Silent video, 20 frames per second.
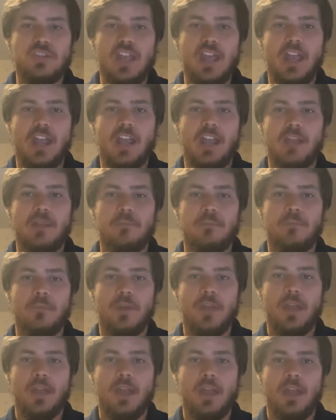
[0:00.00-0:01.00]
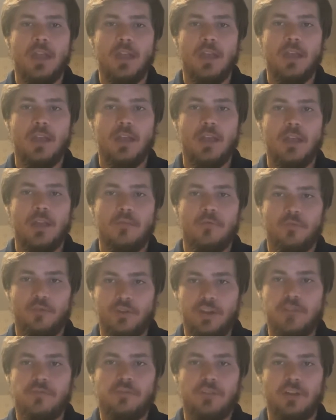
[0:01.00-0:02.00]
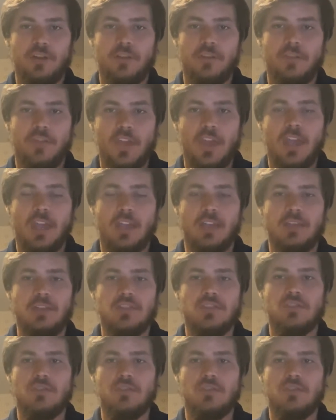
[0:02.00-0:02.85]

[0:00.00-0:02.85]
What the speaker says: name for different things.